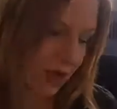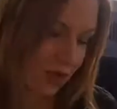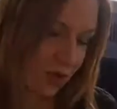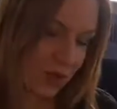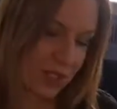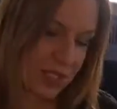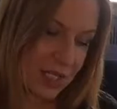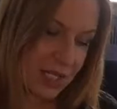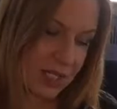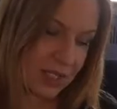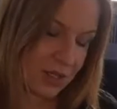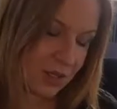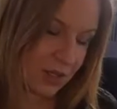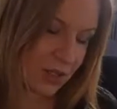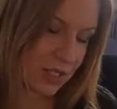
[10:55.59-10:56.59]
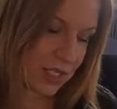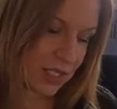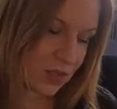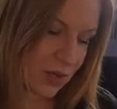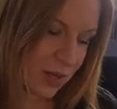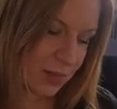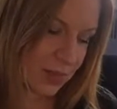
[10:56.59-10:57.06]
what is an endocrine
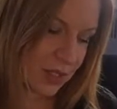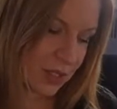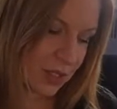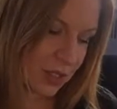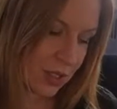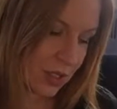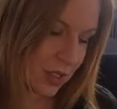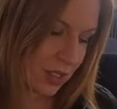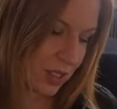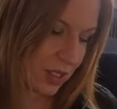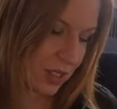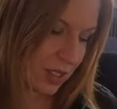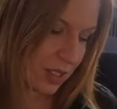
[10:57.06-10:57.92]
disruptor,